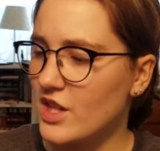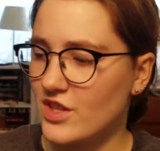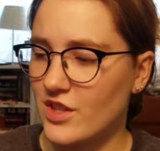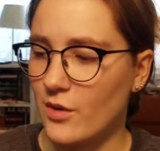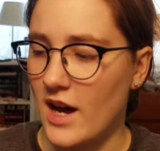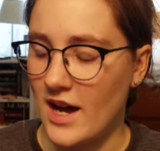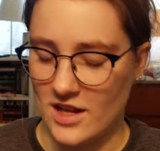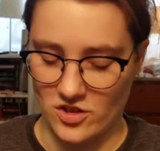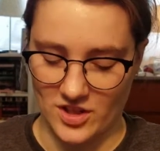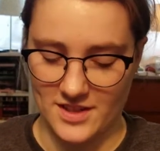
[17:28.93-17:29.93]
So
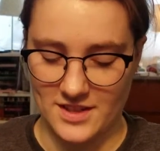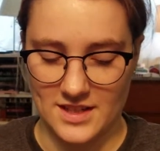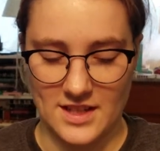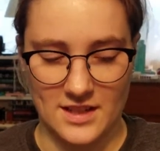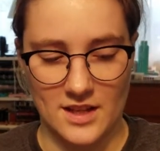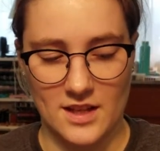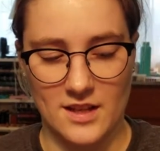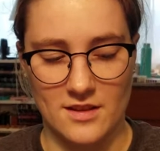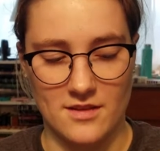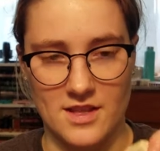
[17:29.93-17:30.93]
I just did
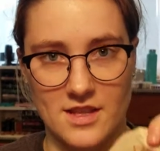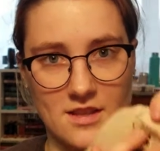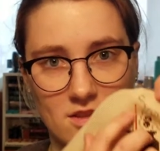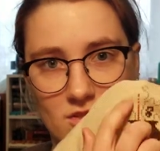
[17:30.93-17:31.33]
the